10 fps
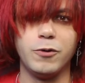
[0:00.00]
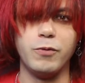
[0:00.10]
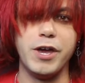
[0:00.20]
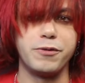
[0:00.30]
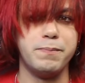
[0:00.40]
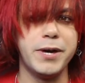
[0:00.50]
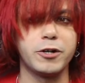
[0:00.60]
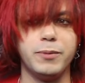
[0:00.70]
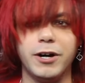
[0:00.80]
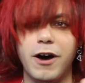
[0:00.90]
with
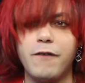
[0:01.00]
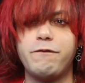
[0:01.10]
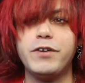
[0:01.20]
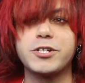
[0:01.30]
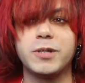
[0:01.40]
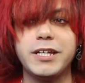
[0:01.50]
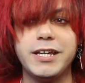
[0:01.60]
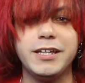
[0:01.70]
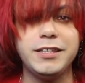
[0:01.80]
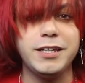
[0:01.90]
Beruba officially
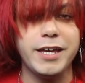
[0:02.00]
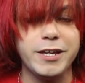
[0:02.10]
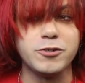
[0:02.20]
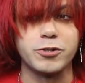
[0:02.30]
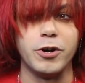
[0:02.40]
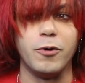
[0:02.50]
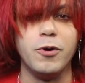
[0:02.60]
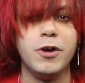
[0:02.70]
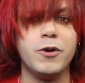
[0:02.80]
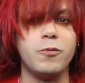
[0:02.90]
in the intro
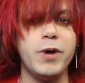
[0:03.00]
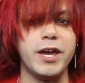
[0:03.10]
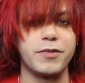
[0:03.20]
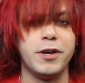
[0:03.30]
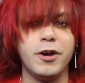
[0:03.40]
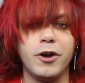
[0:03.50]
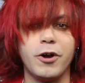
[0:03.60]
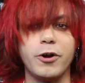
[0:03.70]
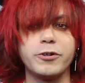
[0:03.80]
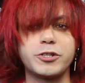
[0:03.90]
with
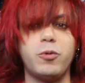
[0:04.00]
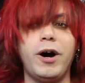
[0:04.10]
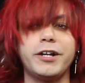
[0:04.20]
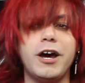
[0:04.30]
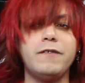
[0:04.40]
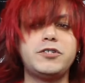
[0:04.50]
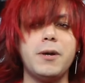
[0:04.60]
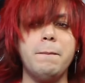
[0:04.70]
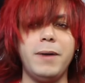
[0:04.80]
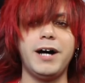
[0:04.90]
her squad of
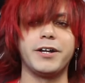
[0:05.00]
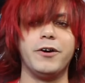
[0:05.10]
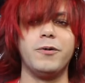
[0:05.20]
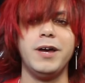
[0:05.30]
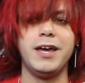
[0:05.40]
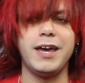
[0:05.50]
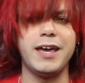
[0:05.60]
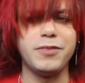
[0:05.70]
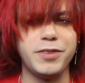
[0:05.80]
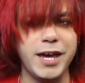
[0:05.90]
Jamato,
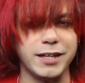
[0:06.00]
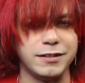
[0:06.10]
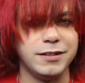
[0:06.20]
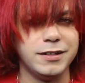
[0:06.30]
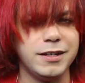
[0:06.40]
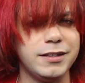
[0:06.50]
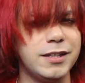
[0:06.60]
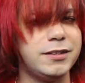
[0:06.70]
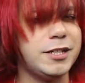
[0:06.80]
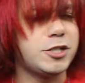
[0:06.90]
and then in
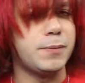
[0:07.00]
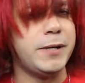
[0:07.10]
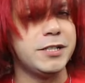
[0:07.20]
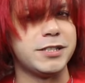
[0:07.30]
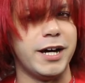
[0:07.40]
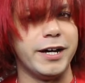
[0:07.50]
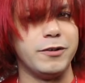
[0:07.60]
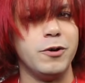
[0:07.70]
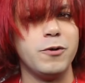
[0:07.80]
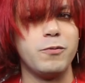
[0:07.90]
the DGP
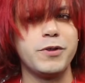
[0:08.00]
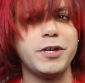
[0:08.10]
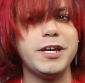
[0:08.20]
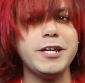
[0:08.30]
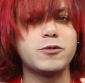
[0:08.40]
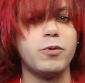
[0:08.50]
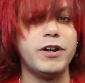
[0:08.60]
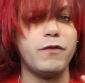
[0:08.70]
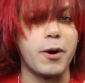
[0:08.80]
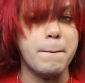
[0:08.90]
side with each
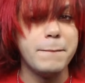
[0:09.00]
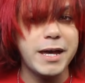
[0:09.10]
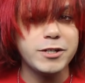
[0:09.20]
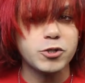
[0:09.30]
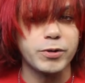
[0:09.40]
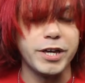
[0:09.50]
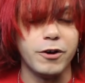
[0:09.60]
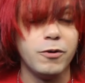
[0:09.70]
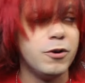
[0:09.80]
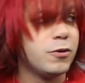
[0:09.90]
one of our main
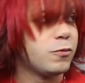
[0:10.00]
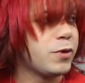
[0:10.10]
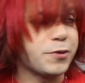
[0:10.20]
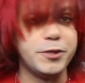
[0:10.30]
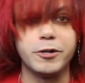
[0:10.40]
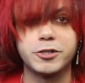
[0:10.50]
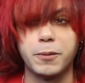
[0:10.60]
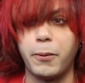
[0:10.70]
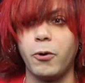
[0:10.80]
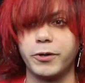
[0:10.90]
trio with their
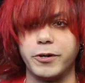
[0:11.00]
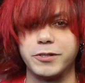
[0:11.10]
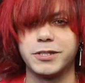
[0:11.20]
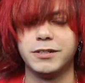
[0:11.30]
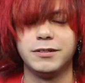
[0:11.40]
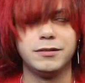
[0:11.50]
supporters.